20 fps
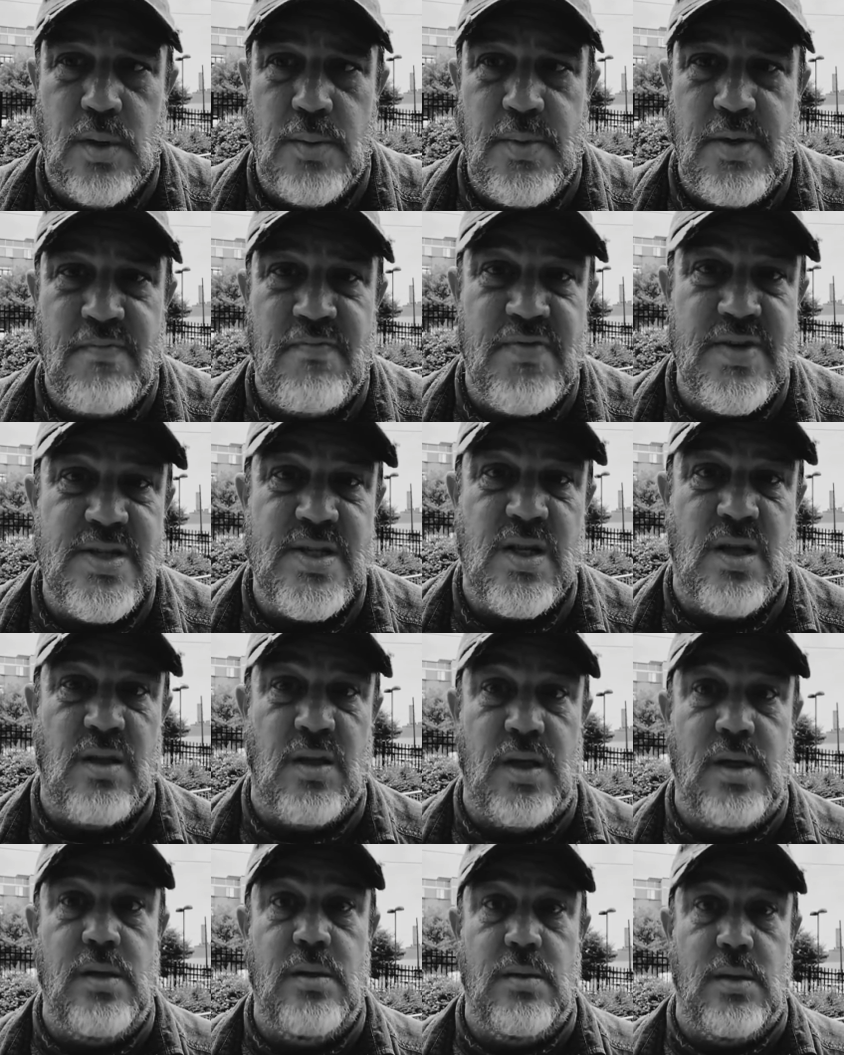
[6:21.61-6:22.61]
I mean,
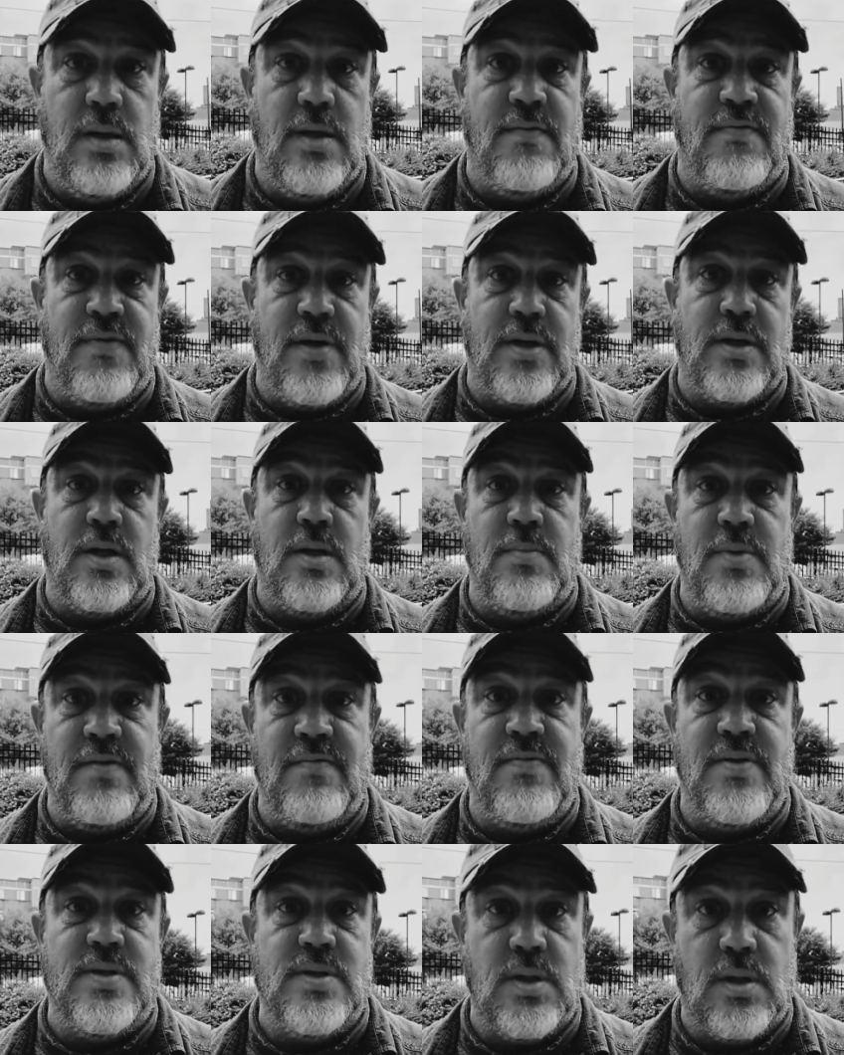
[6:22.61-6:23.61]
physically, it affected me
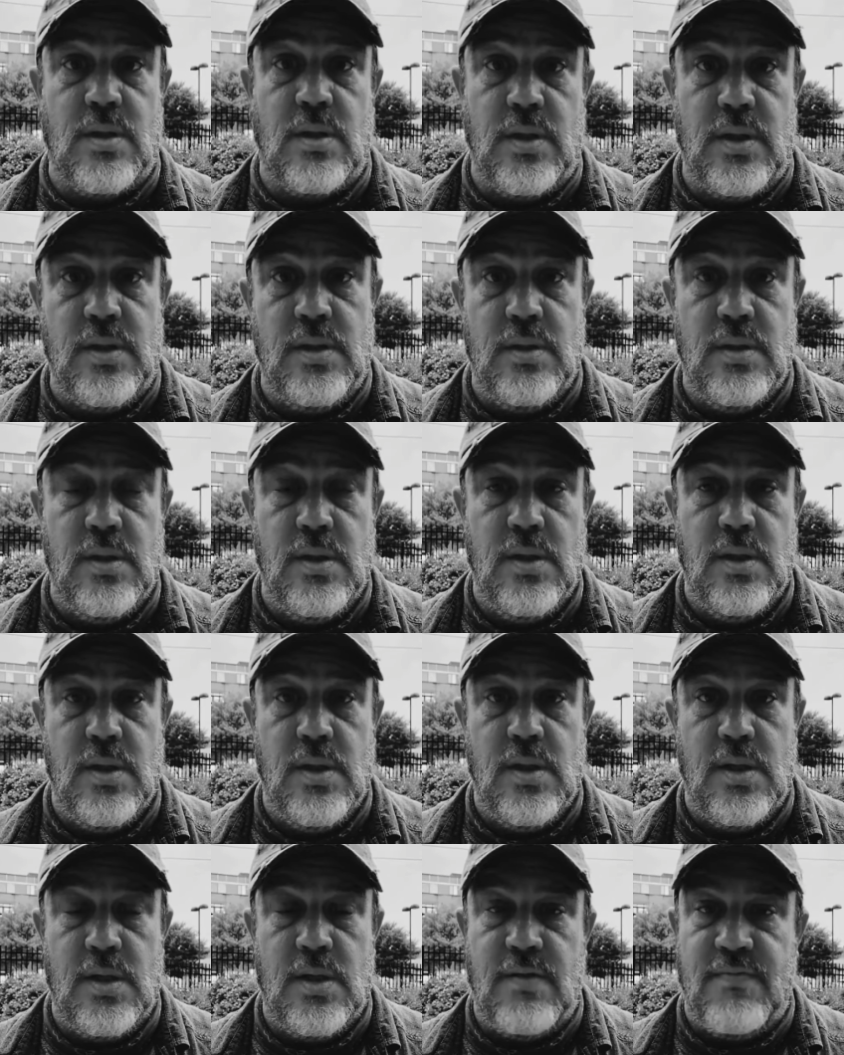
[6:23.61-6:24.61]
physically.
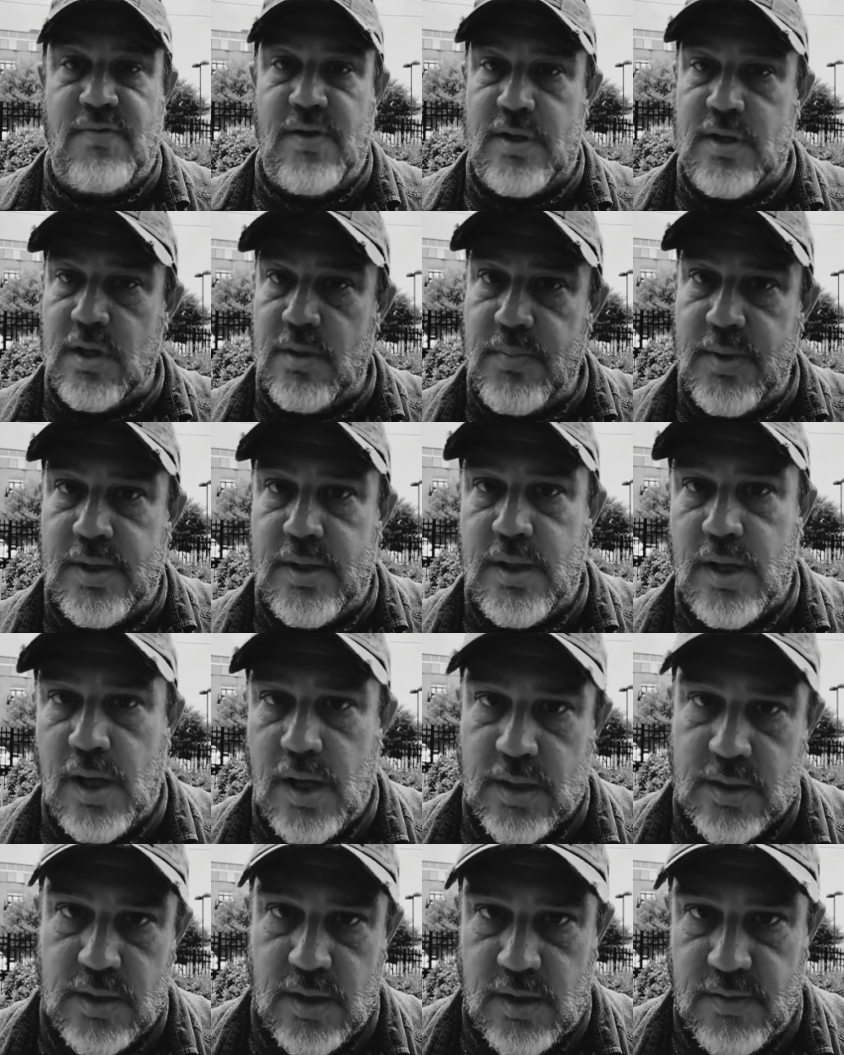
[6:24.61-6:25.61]
It affected me
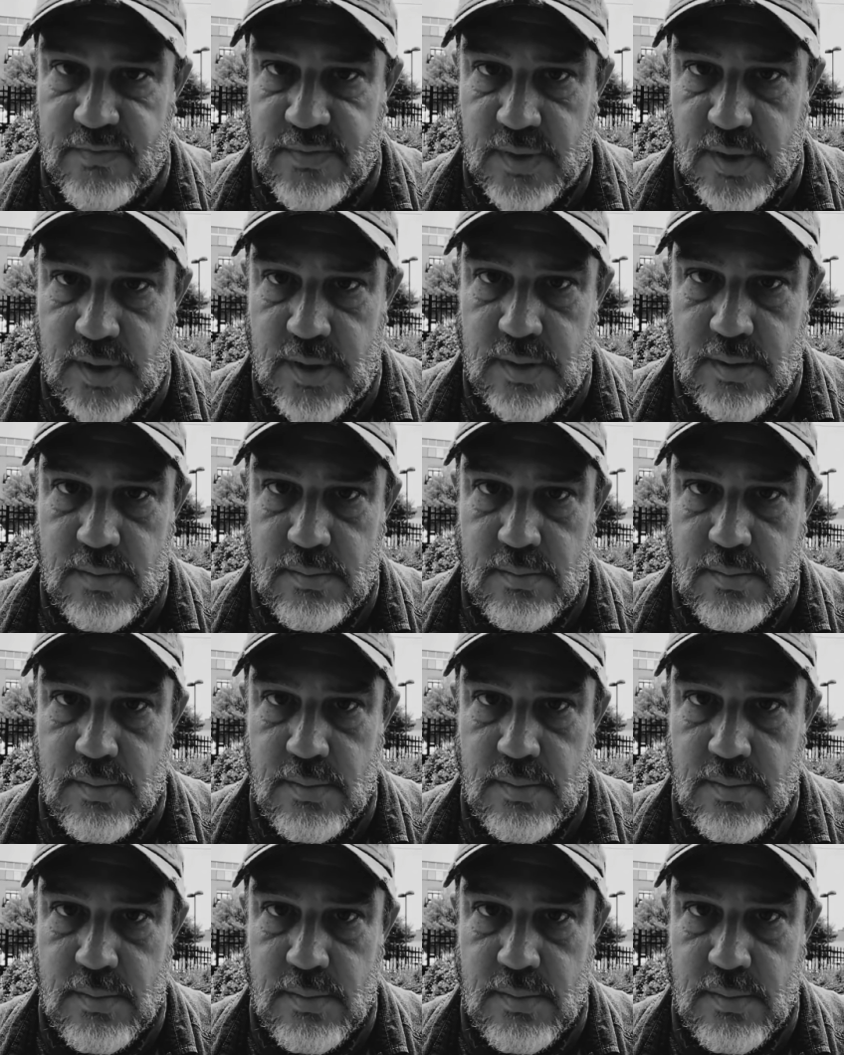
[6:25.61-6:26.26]
cognitively.